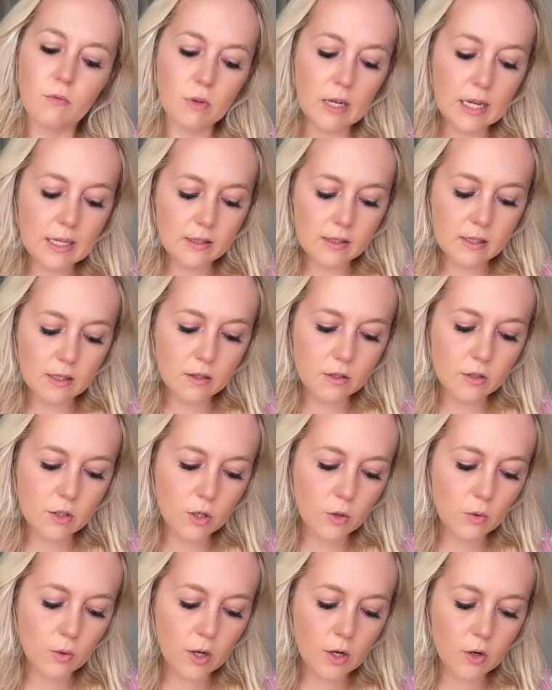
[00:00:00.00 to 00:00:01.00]
listen
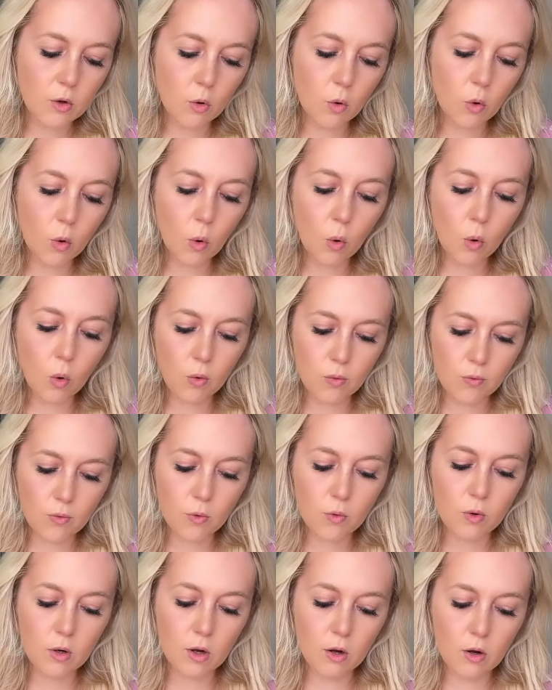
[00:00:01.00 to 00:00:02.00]
to an
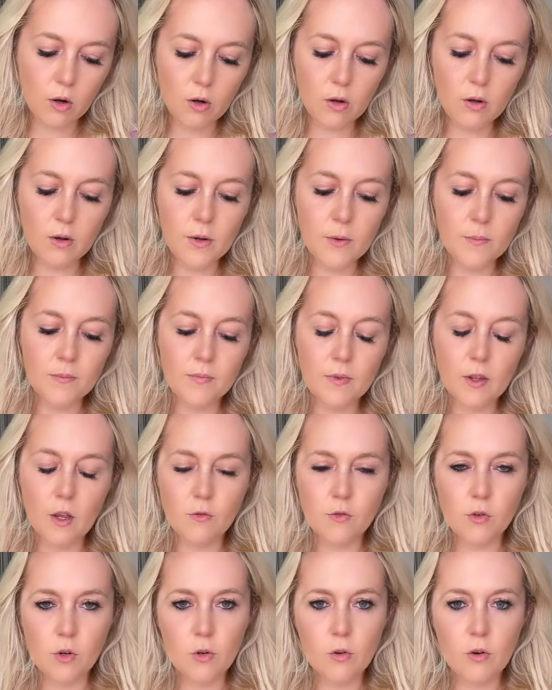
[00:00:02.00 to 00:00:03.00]
awful lot
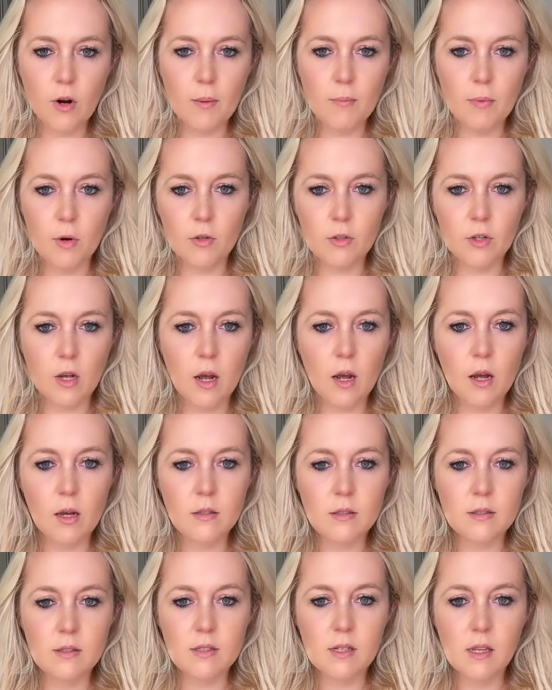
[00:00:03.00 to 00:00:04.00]
of true crime
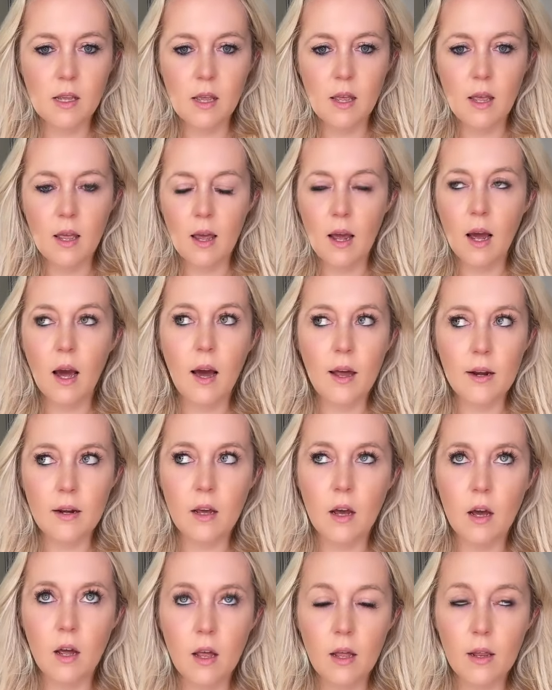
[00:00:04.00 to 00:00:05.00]
podcasts.
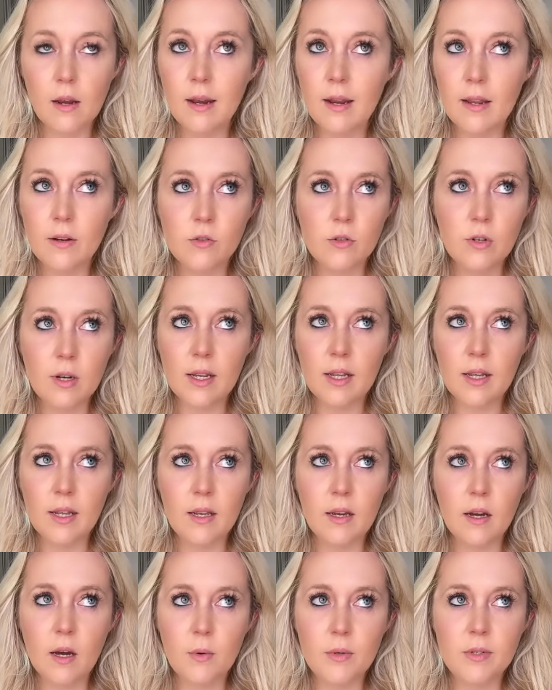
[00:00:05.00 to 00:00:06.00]
And
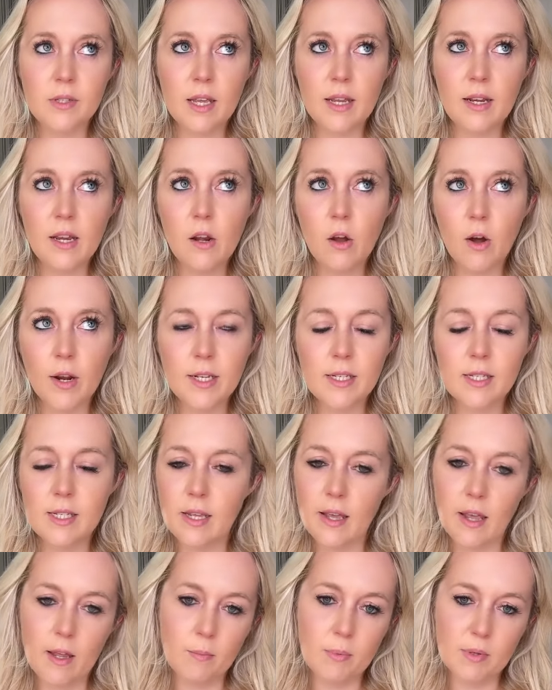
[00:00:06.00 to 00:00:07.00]
literally, I would say
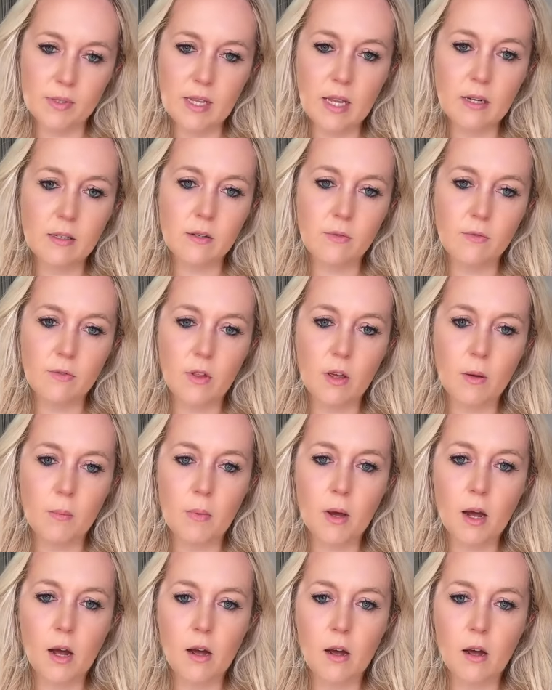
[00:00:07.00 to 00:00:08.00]
98% of
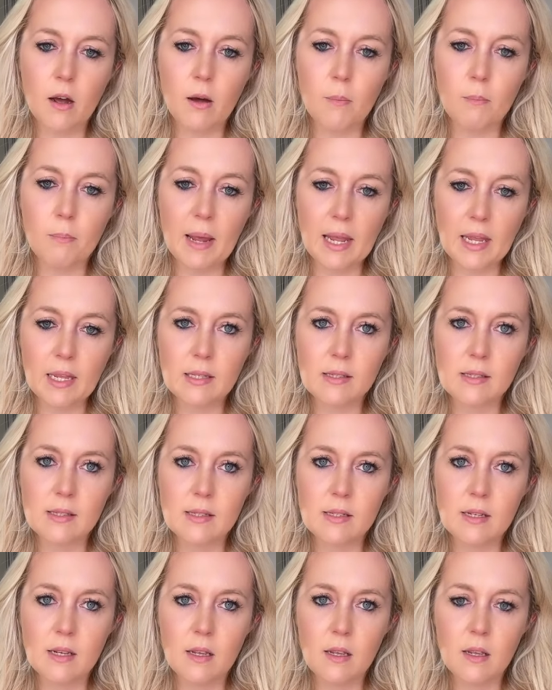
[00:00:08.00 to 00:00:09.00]
them are
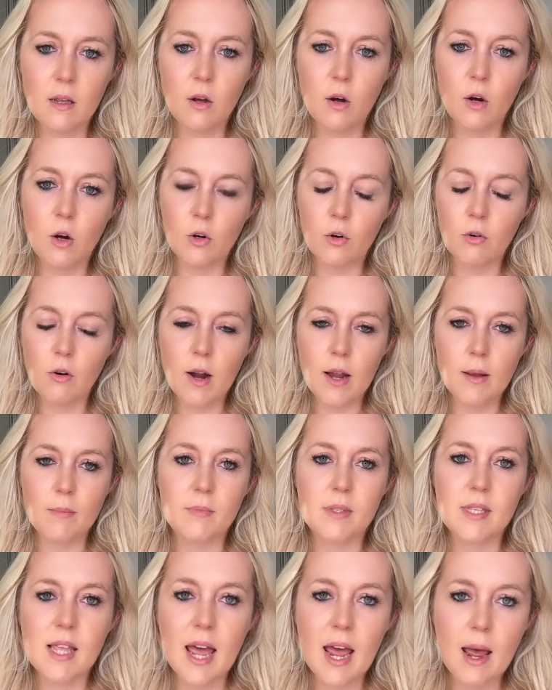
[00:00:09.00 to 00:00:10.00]
based on
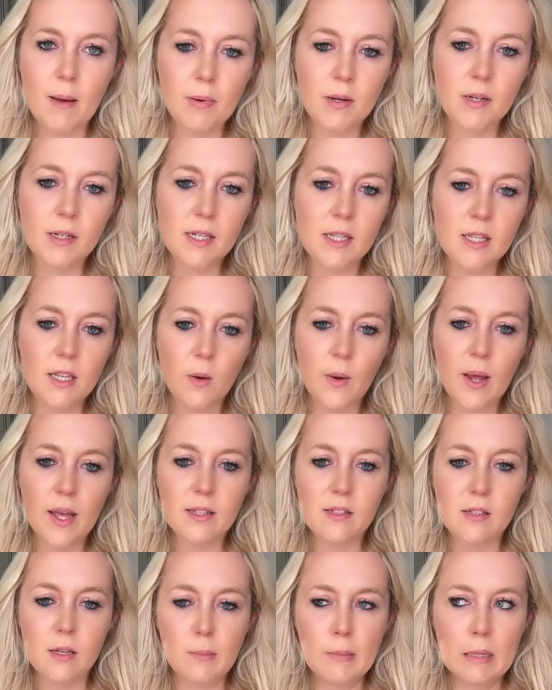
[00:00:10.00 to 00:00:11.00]
crimes that happened in the
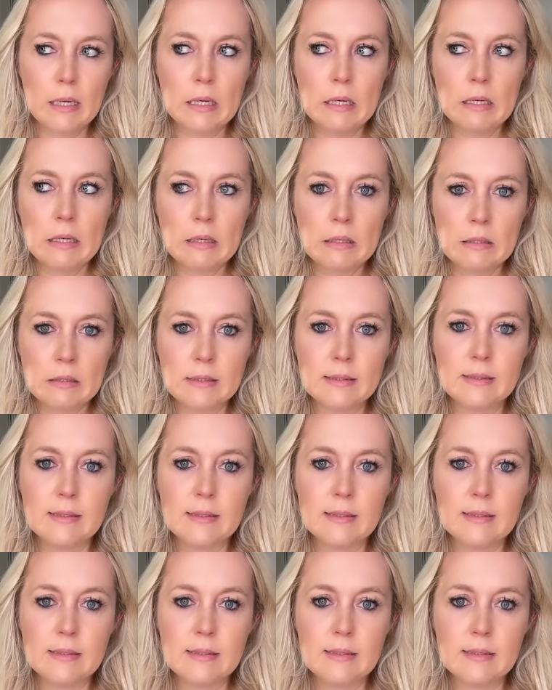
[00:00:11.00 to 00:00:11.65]
US. I'm like,